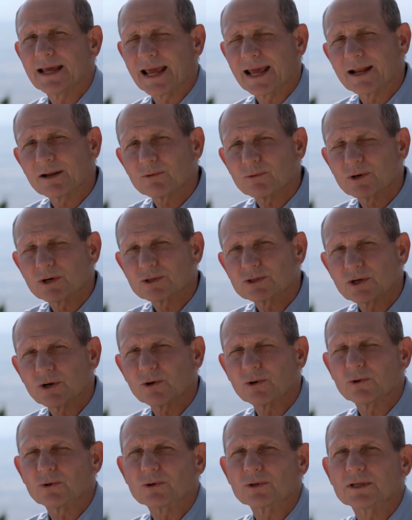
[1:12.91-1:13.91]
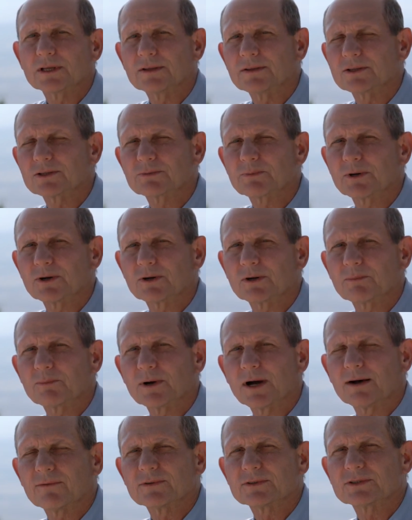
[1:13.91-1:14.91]
And we're told in the spirit
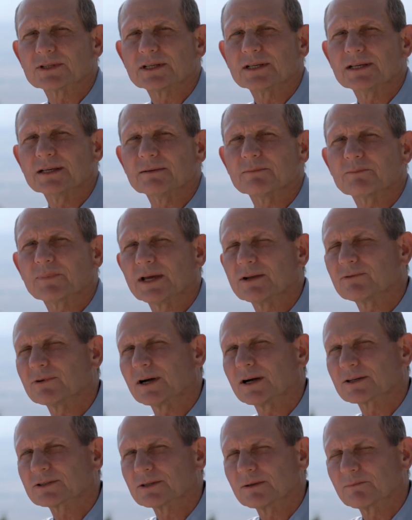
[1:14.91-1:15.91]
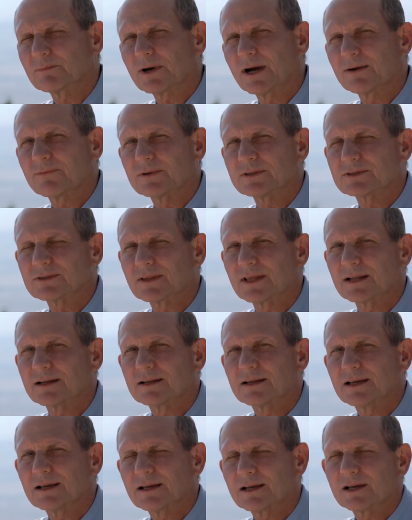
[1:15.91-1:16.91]
of prophecy and patriarchs and prophets
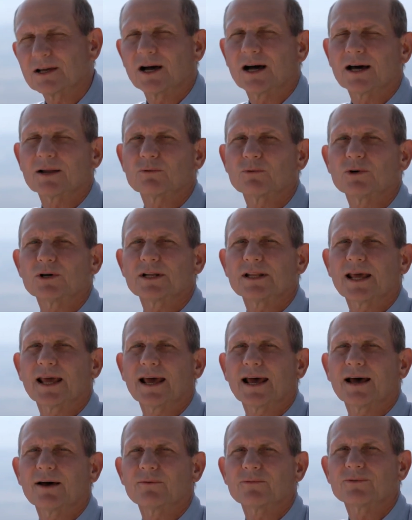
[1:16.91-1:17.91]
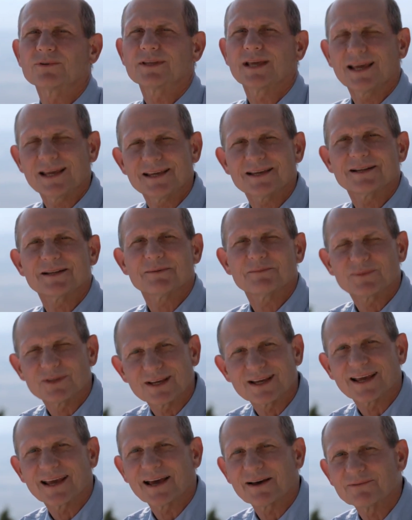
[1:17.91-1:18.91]
that God would have taken him
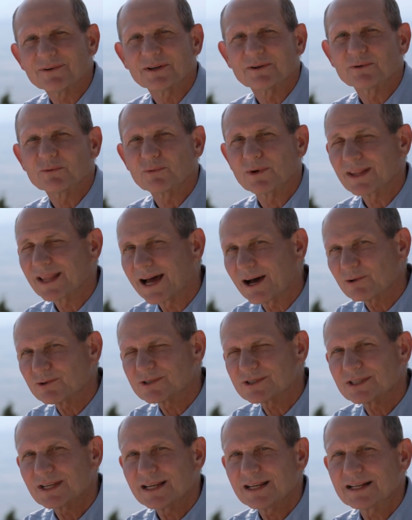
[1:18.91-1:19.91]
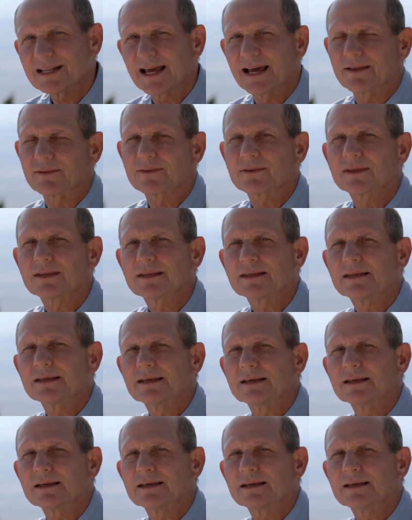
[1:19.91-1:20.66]
to heaven without seeing death.